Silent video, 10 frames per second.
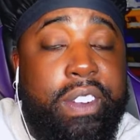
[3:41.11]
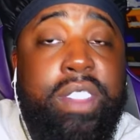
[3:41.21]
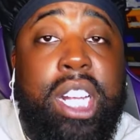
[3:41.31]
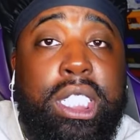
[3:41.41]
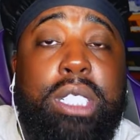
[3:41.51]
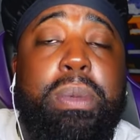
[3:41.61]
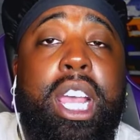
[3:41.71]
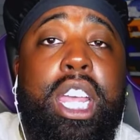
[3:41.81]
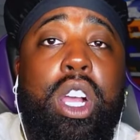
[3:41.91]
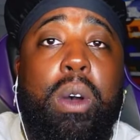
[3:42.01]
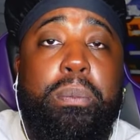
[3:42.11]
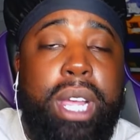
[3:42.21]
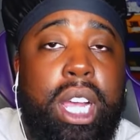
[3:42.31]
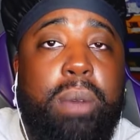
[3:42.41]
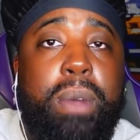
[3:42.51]
If that's his man, he going to
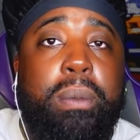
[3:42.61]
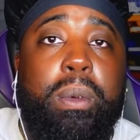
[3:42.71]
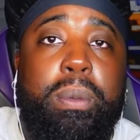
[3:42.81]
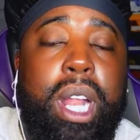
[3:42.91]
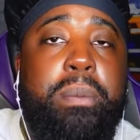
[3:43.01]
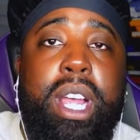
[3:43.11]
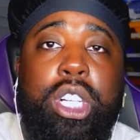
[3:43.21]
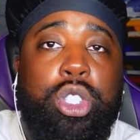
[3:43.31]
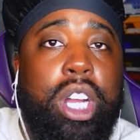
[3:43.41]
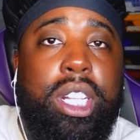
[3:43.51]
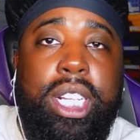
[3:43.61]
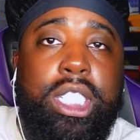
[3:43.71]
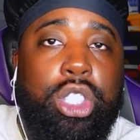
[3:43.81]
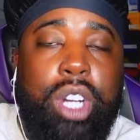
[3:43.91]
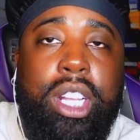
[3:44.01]
big him up and be like, man, Drake
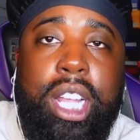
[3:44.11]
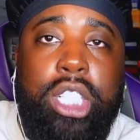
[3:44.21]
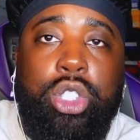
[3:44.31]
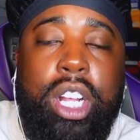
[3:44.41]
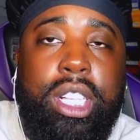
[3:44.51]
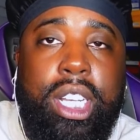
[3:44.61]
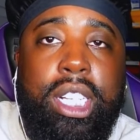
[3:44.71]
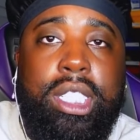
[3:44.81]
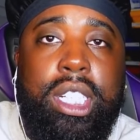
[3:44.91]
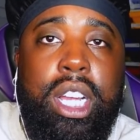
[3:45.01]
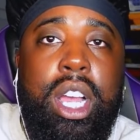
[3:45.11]
this, Drake that, Drake this.